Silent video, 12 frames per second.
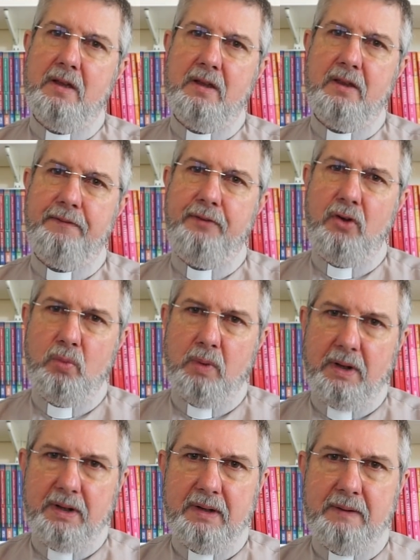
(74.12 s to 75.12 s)
The first
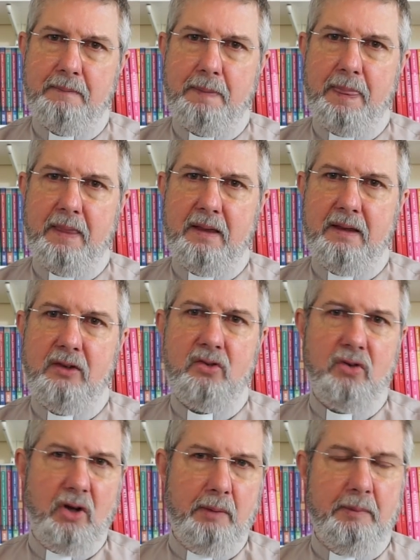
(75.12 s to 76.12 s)
one is
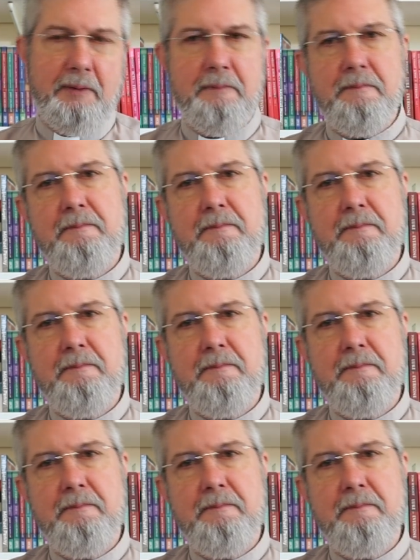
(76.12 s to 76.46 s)
Solomon.